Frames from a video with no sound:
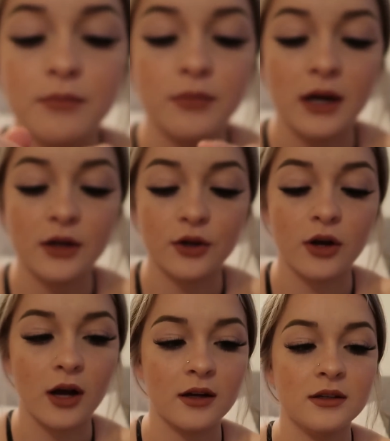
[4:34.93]
pregnant or
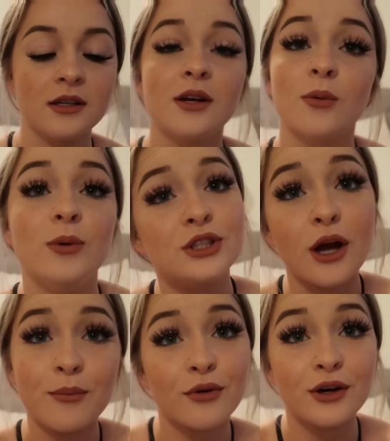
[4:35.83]
not, which
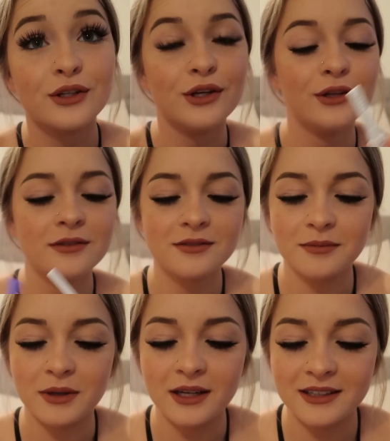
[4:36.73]
I'm pregnant,
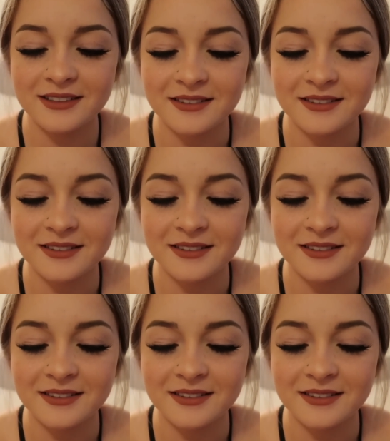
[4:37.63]
but.